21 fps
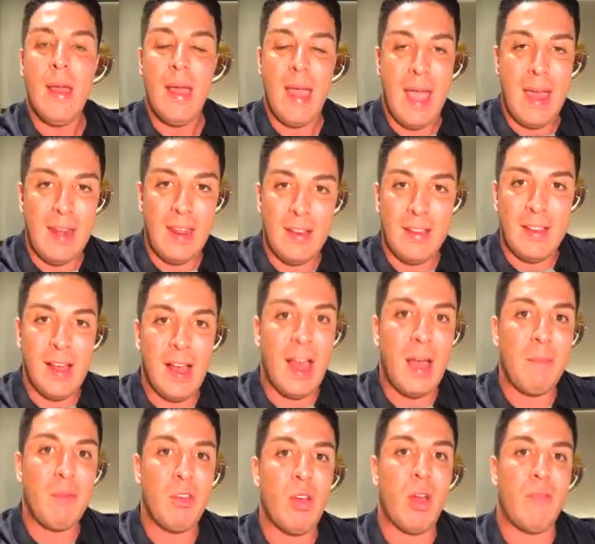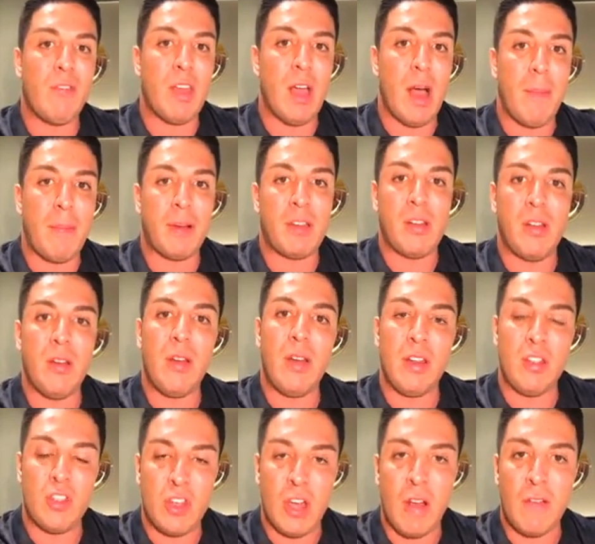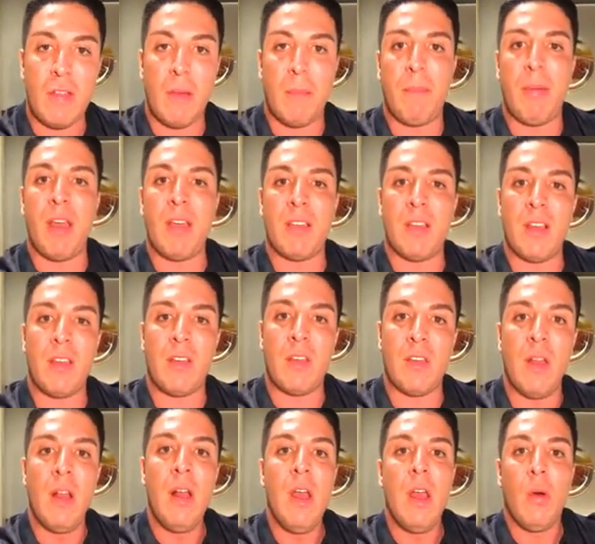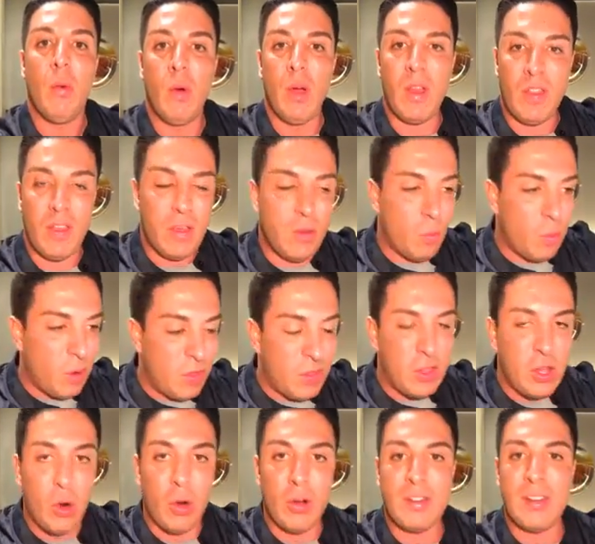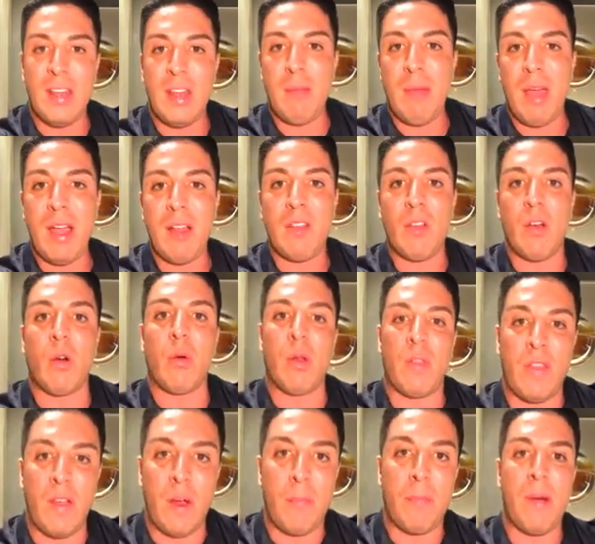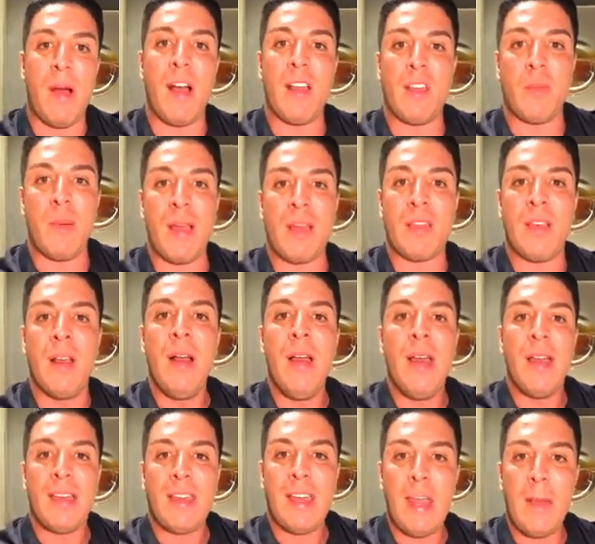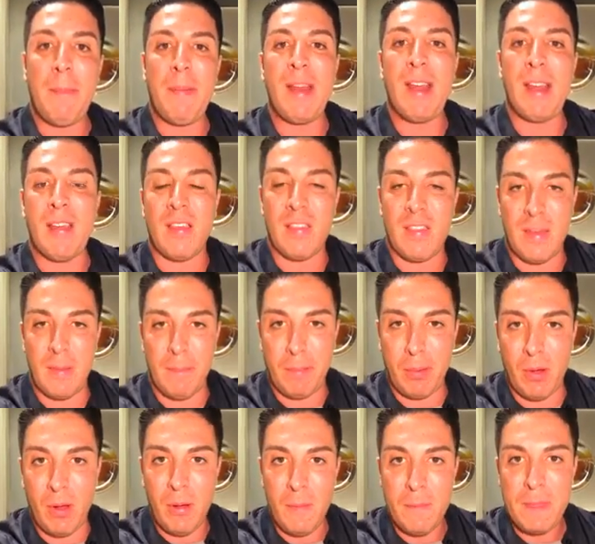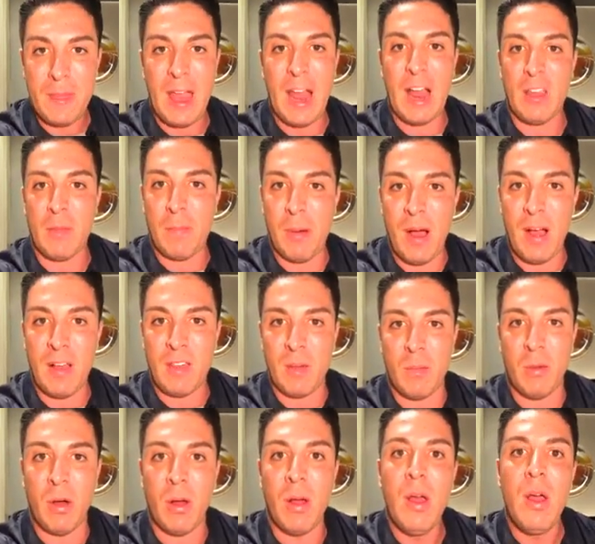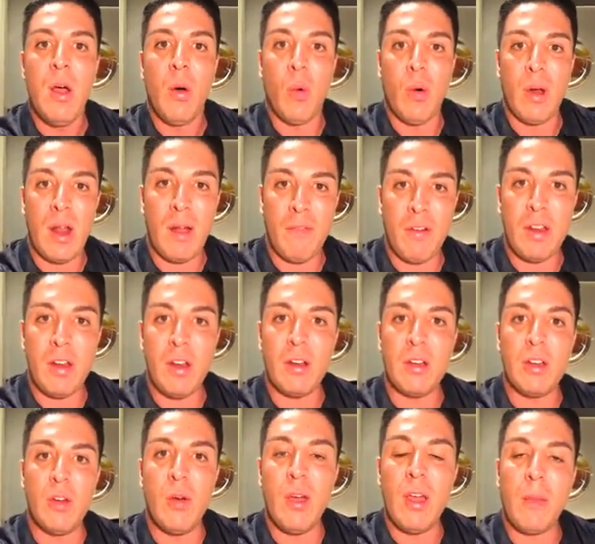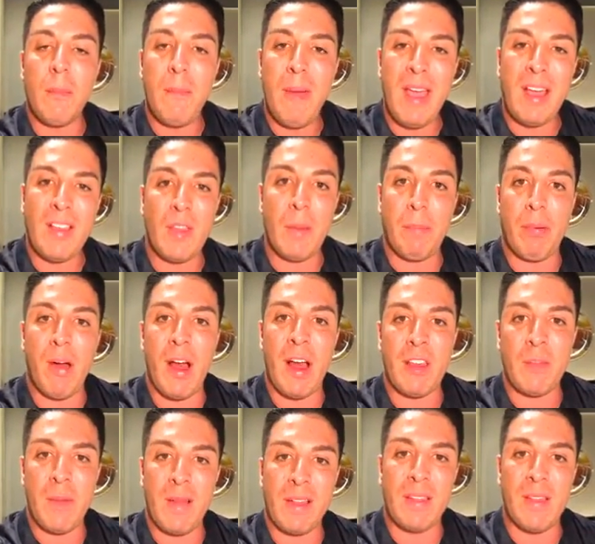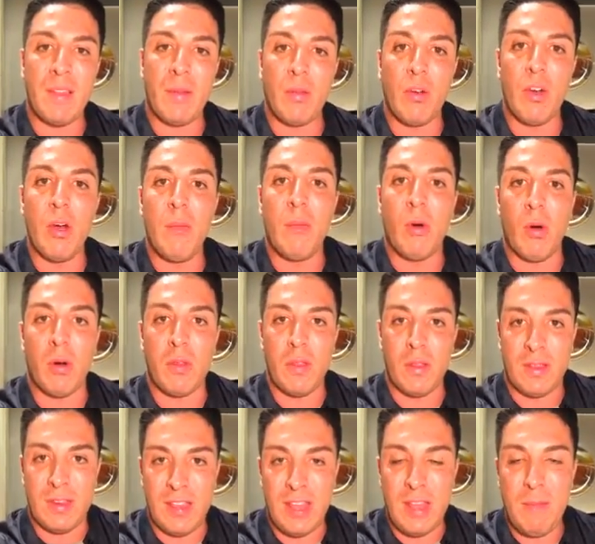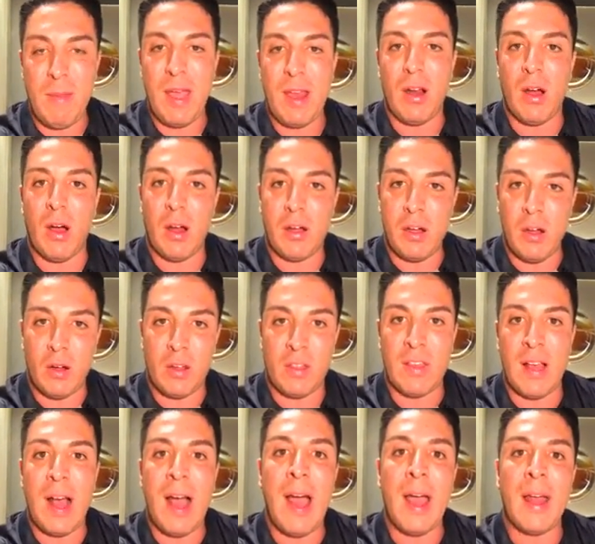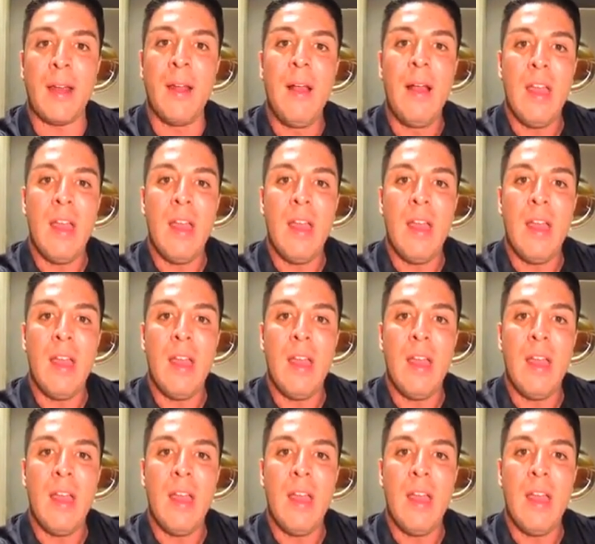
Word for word: Anytime you have the opportunity to share the business with, with your teammates or with their prospects, keep it as simple as possible. Whatever you're doing, make the prospect in the room or the teammate on your side